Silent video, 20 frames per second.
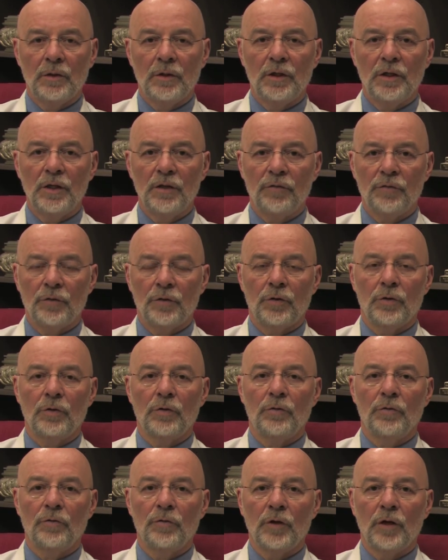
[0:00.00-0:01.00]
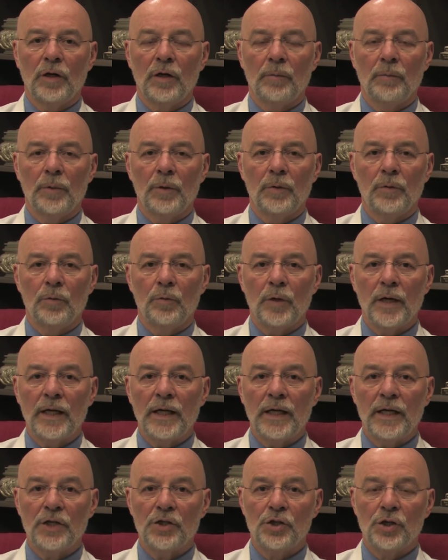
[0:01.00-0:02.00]
differ from
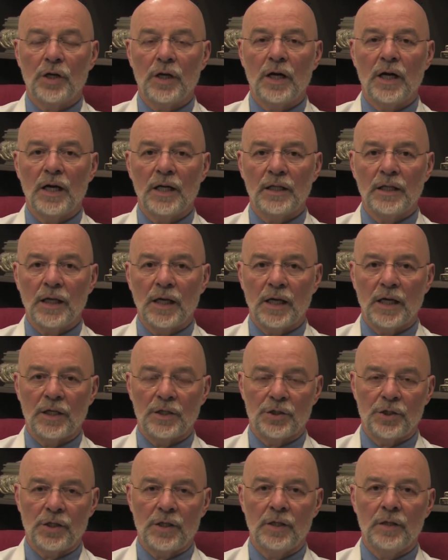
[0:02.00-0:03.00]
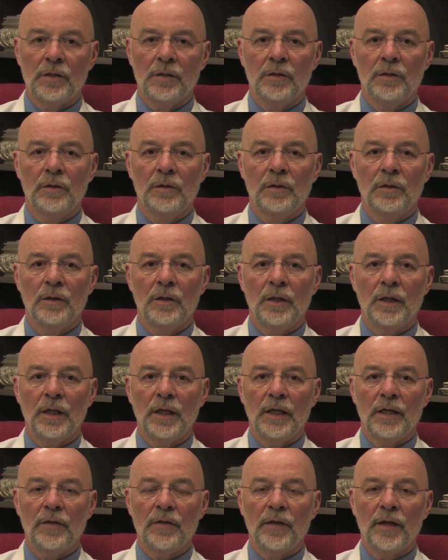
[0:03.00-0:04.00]
radiation oncology
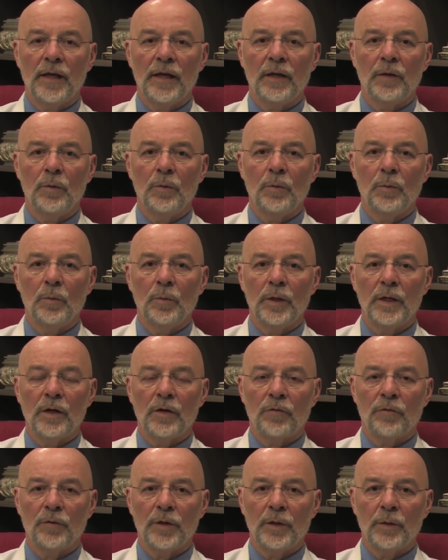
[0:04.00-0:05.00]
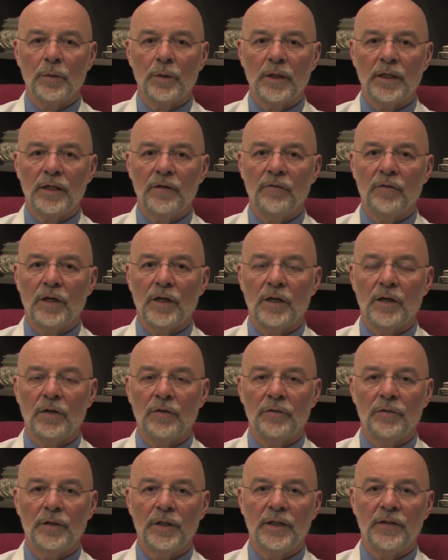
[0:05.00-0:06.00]
in that we are frequently
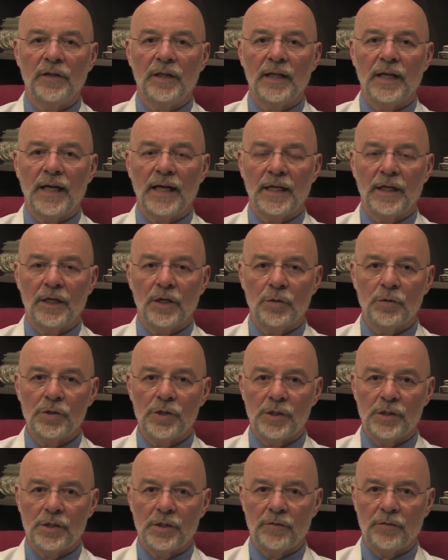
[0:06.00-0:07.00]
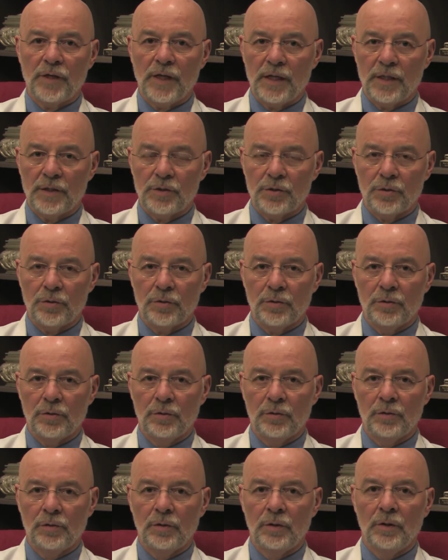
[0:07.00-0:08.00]
involved in the diagnosis of cancer
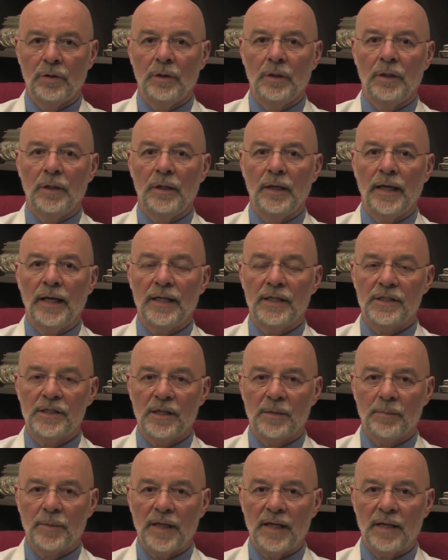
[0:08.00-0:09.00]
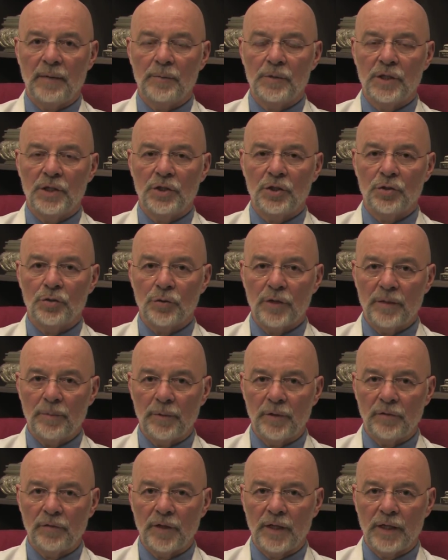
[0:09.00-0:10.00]
and sometimes in the
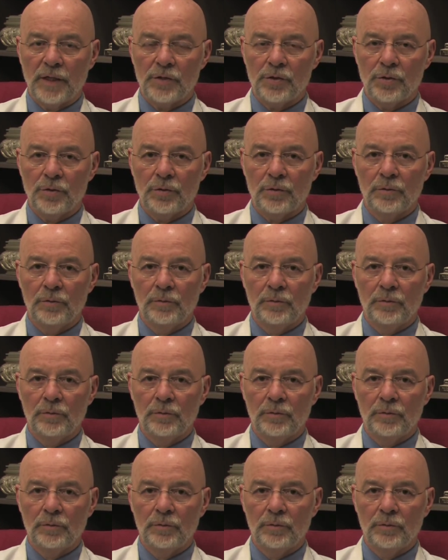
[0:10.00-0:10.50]
treatment of cancer.